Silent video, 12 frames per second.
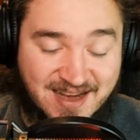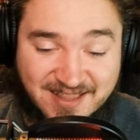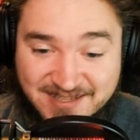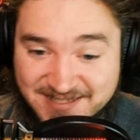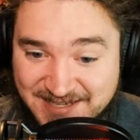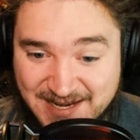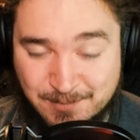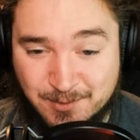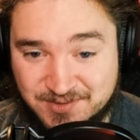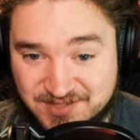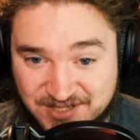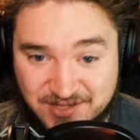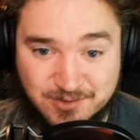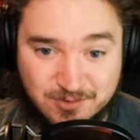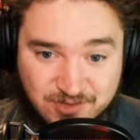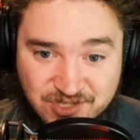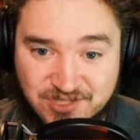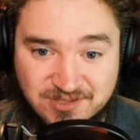Calais Campbell was a
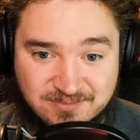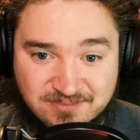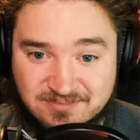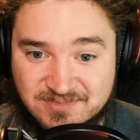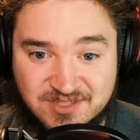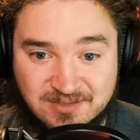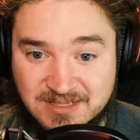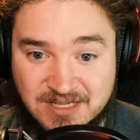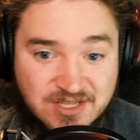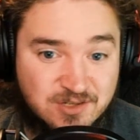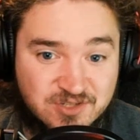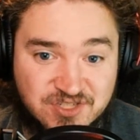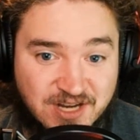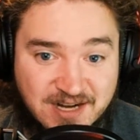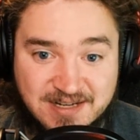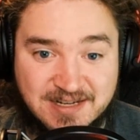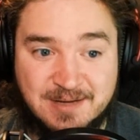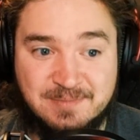huge
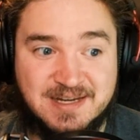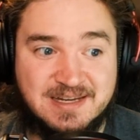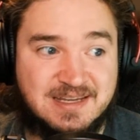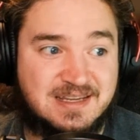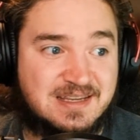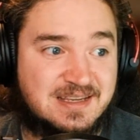signing. I mean,